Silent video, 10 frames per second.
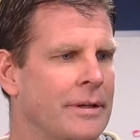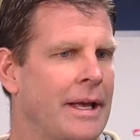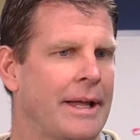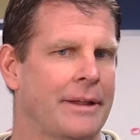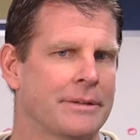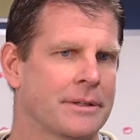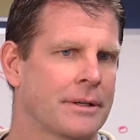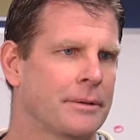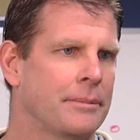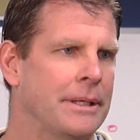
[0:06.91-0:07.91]
Yeah, that's
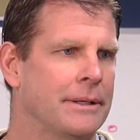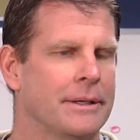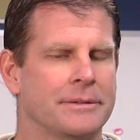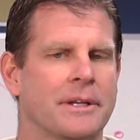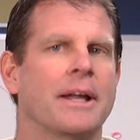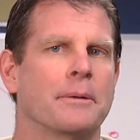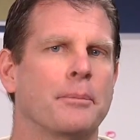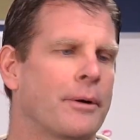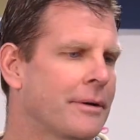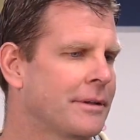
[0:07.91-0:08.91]
going to be an exciting
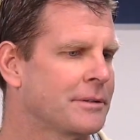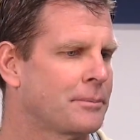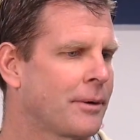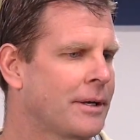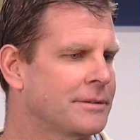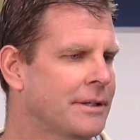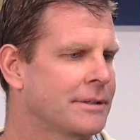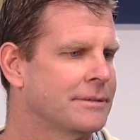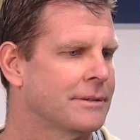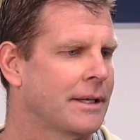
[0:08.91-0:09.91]
part of this process.